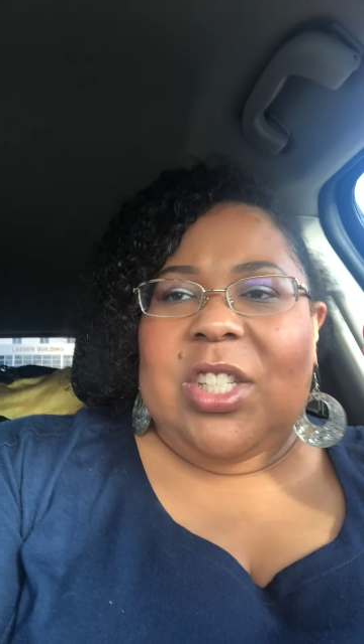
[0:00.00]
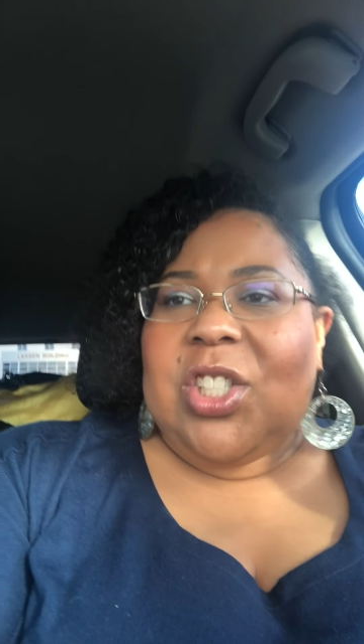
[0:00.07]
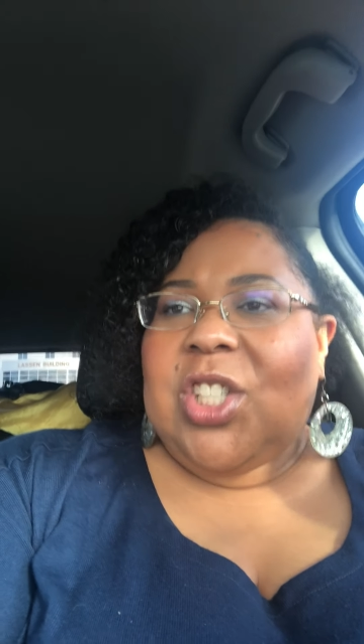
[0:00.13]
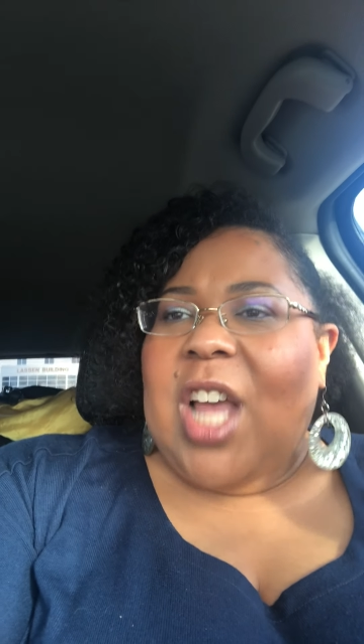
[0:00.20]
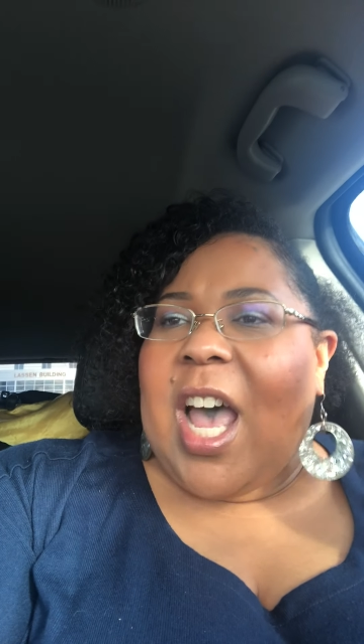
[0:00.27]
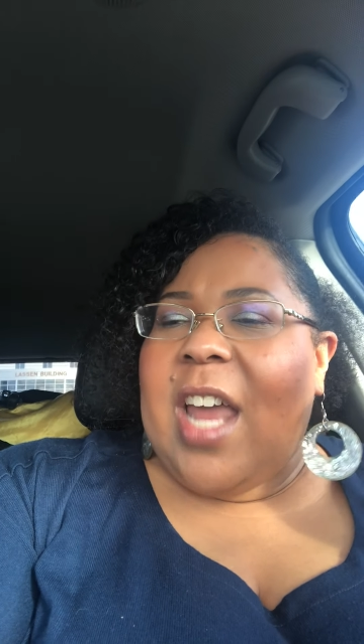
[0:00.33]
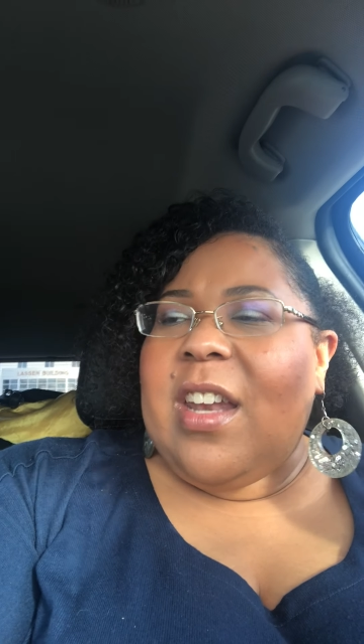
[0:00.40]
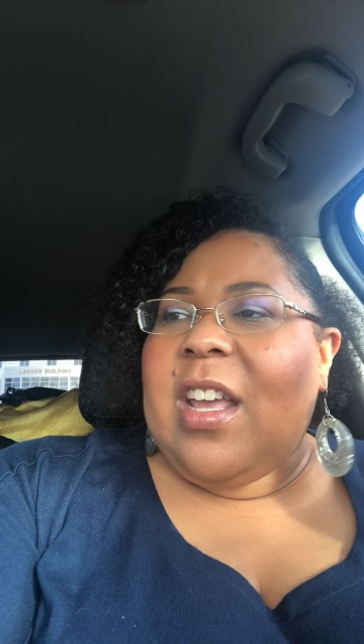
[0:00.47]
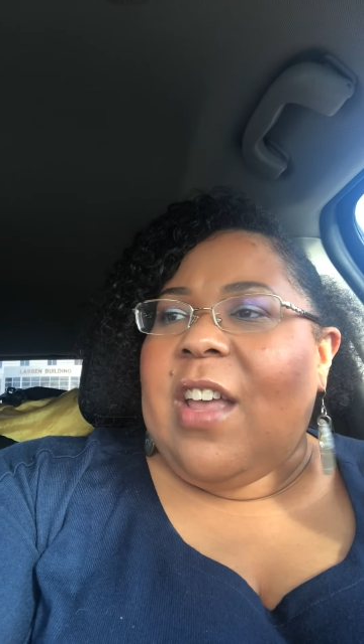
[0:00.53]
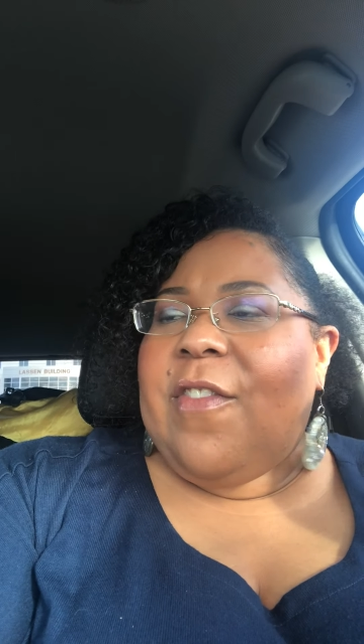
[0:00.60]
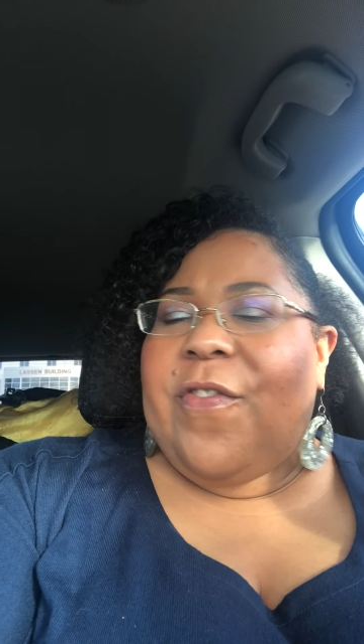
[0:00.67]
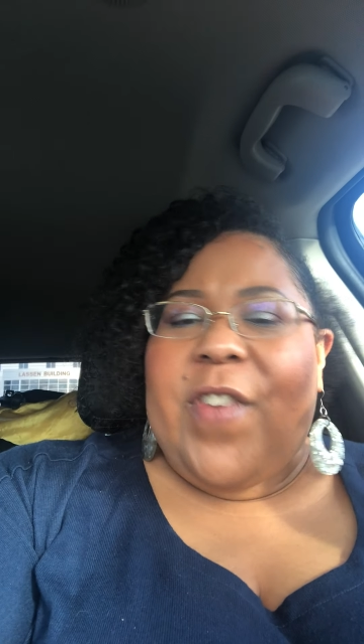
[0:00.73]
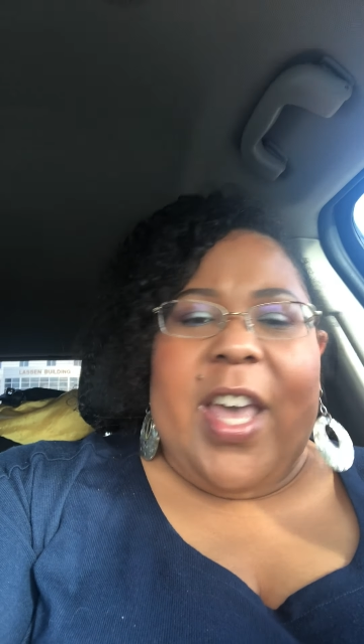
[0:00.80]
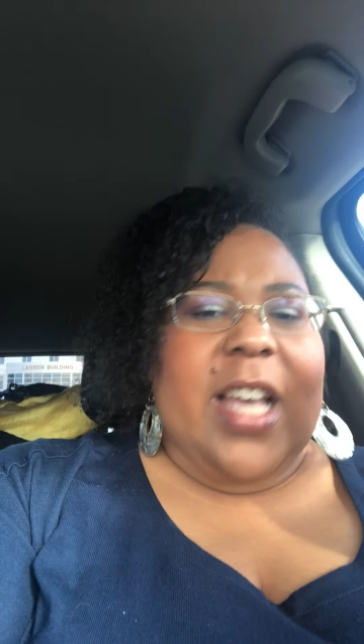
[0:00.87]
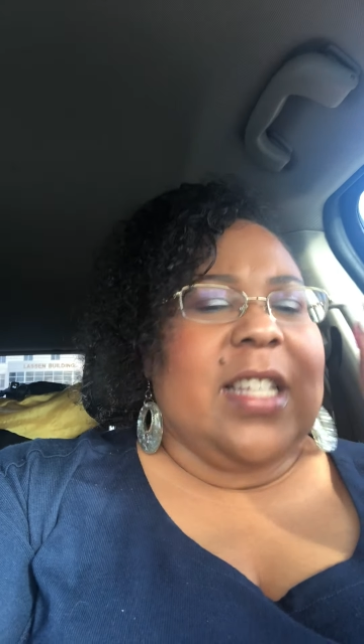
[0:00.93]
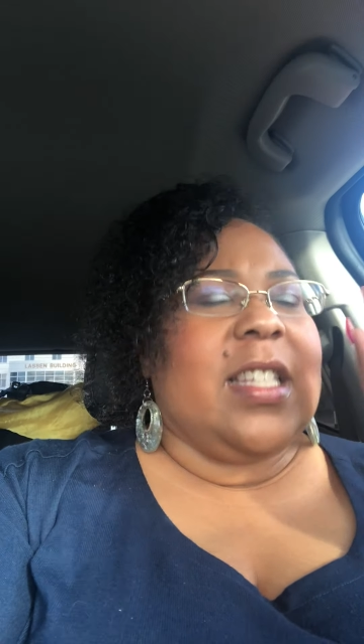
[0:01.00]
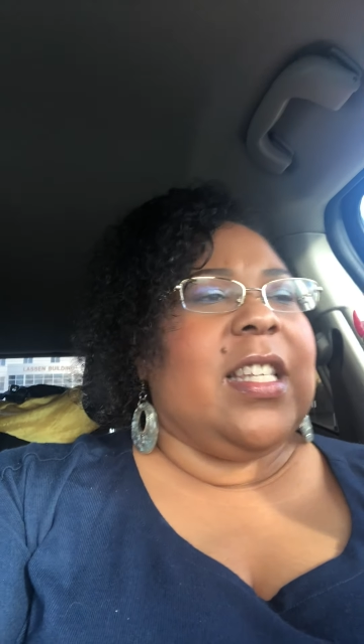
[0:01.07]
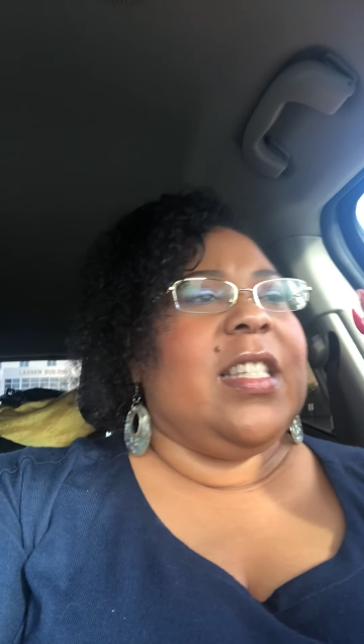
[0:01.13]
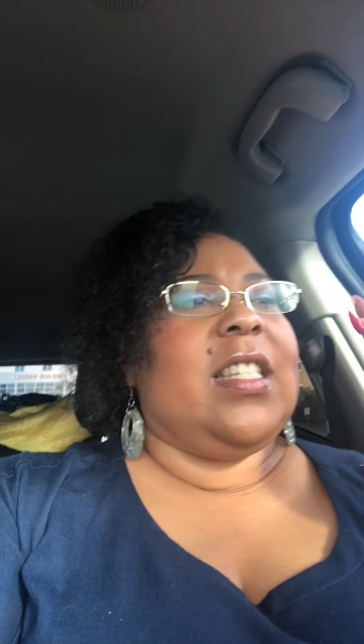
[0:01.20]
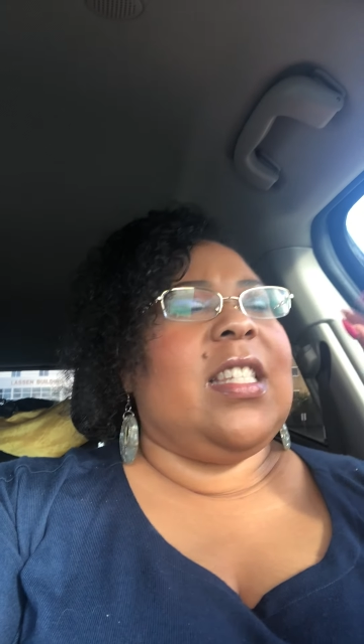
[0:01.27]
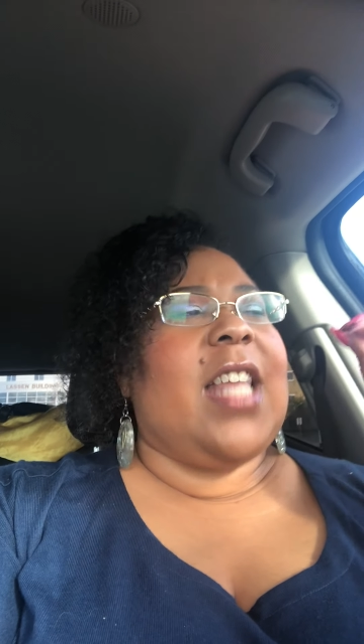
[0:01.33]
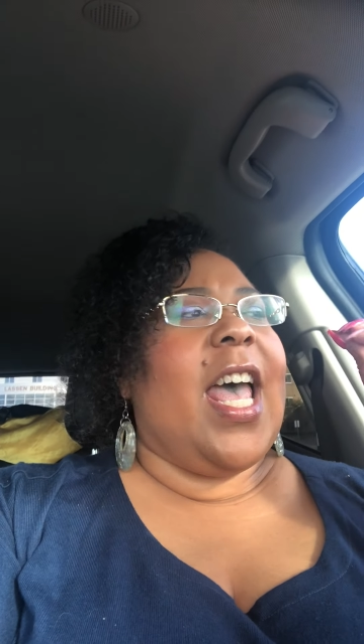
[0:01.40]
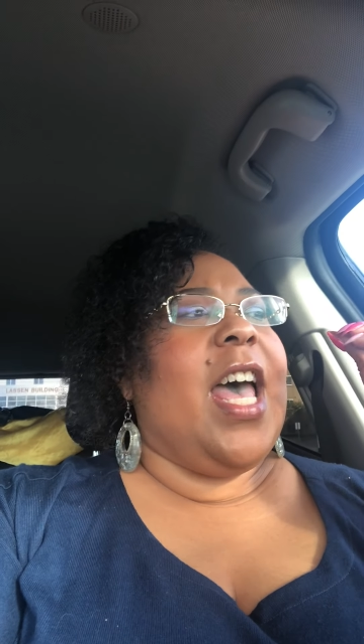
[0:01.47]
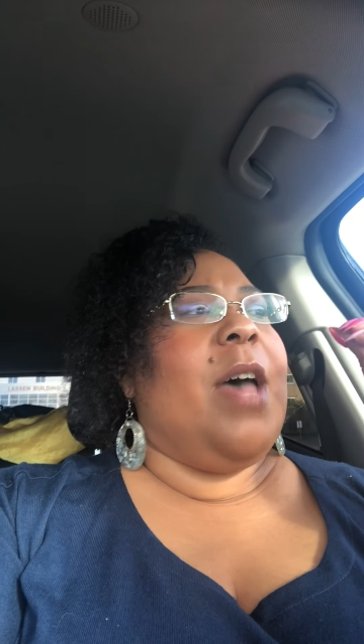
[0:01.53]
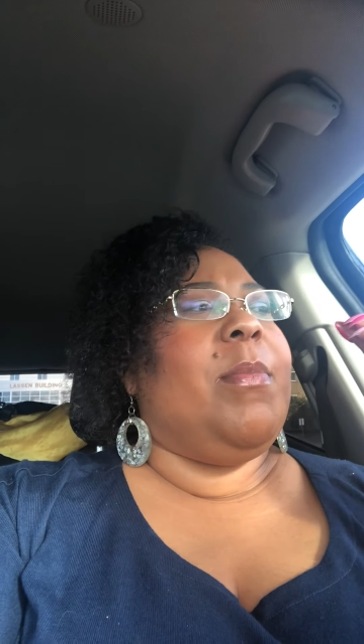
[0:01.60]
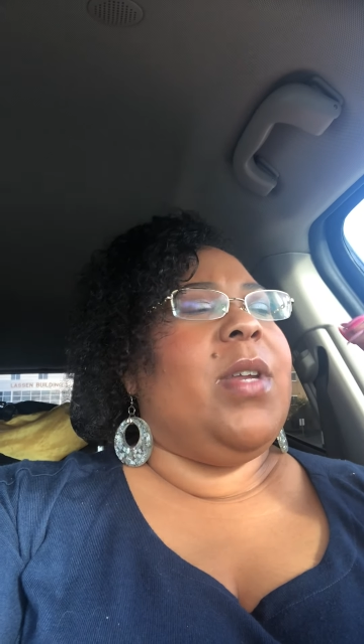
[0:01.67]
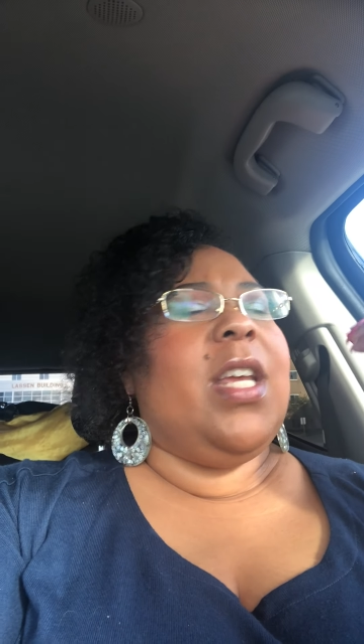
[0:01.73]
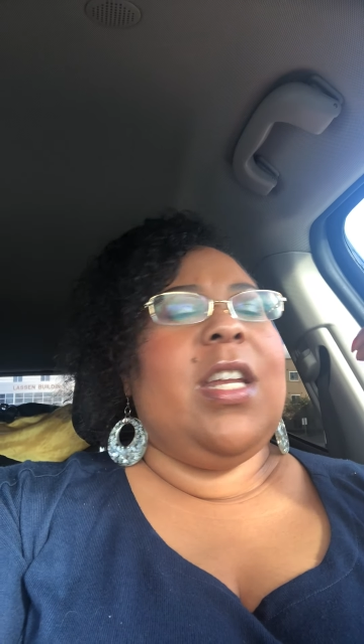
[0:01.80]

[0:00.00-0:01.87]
shot in her face and stabbed